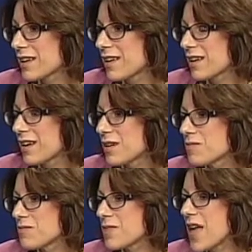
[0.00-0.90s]
Right.
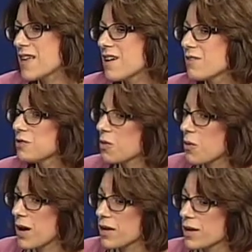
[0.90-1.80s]
Um, and
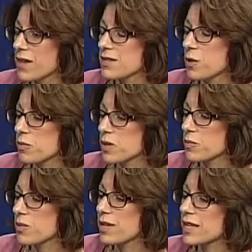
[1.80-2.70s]
also, I tell
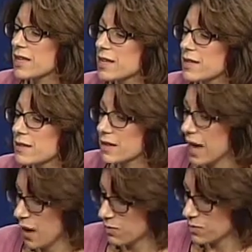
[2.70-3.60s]
people,
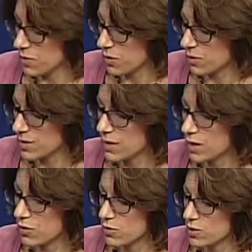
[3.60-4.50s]
cow's milk. It's
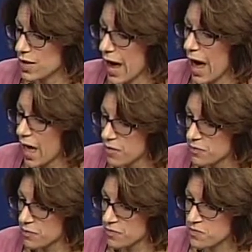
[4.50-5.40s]
not good to have